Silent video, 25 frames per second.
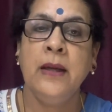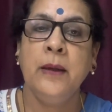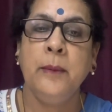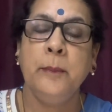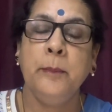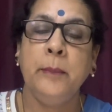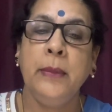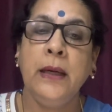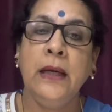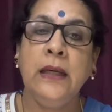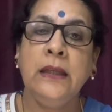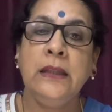
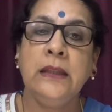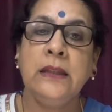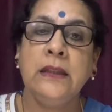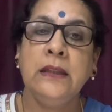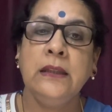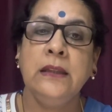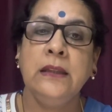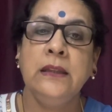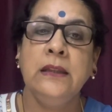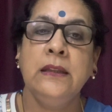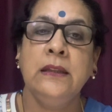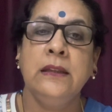But,
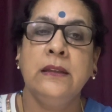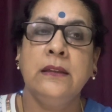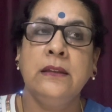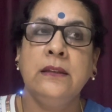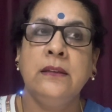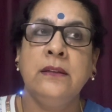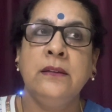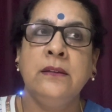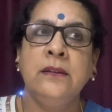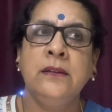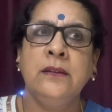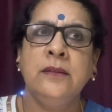
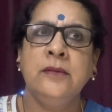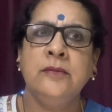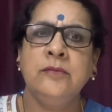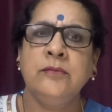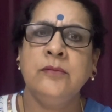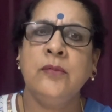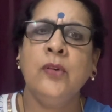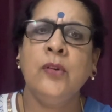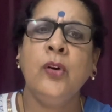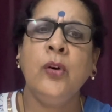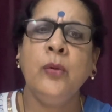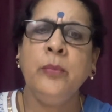
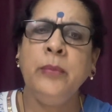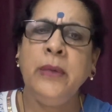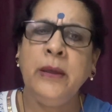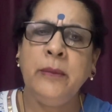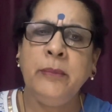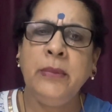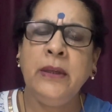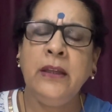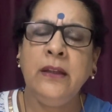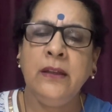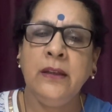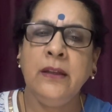or
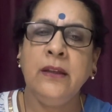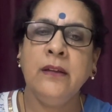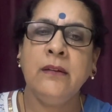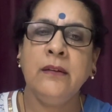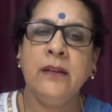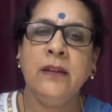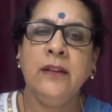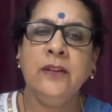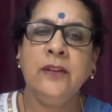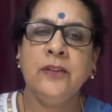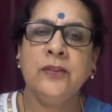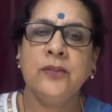maybe
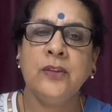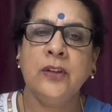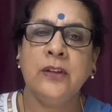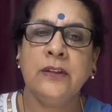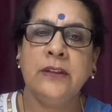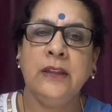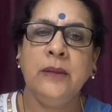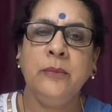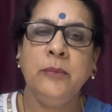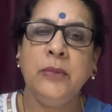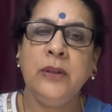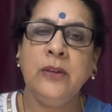hearing is not
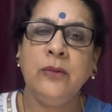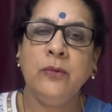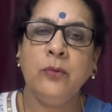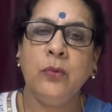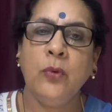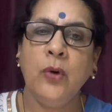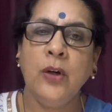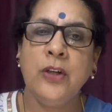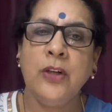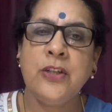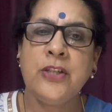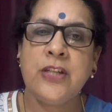there, but
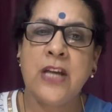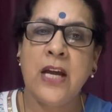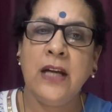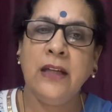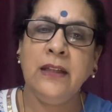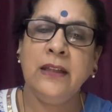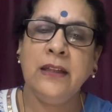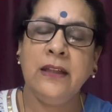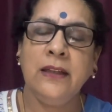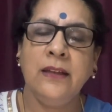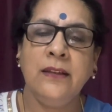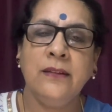watch
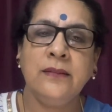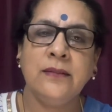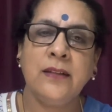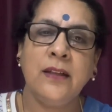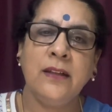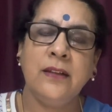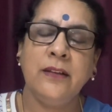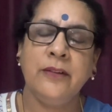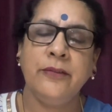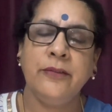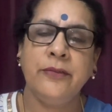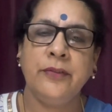and gaze
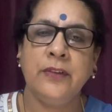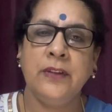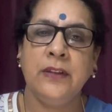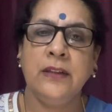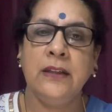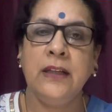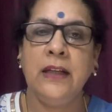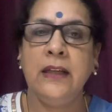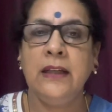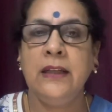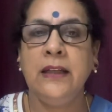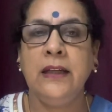are different.
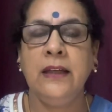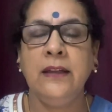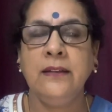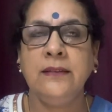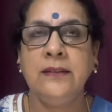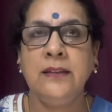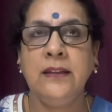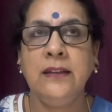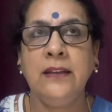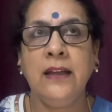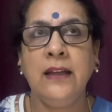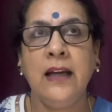Like
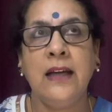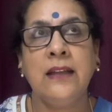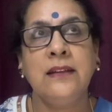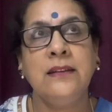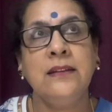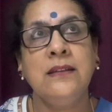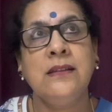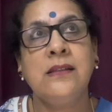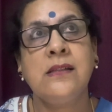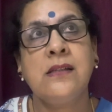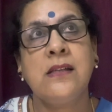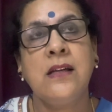gazing at
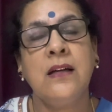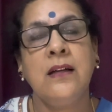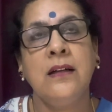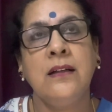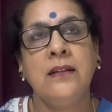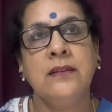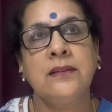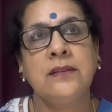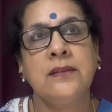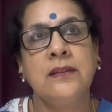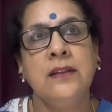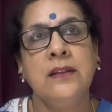the
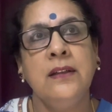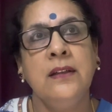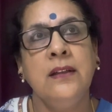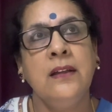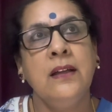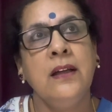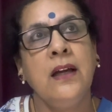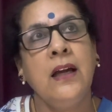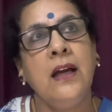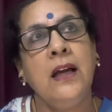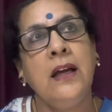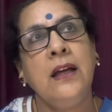stars.
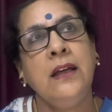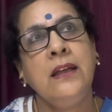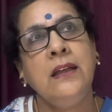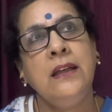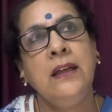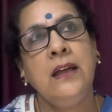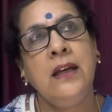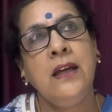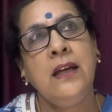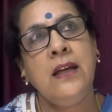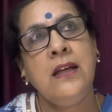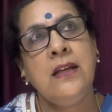I
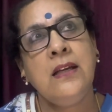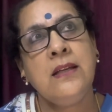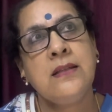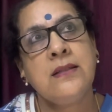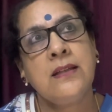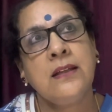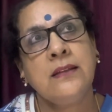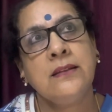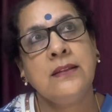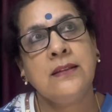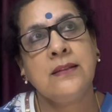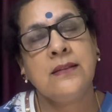gazed
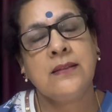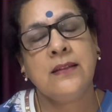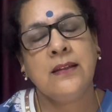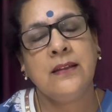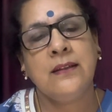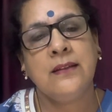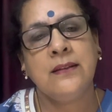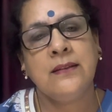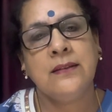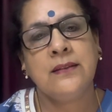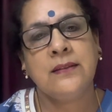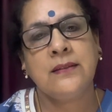at the
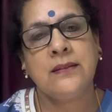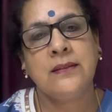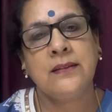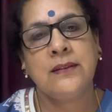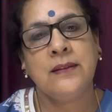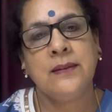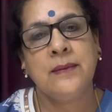stars.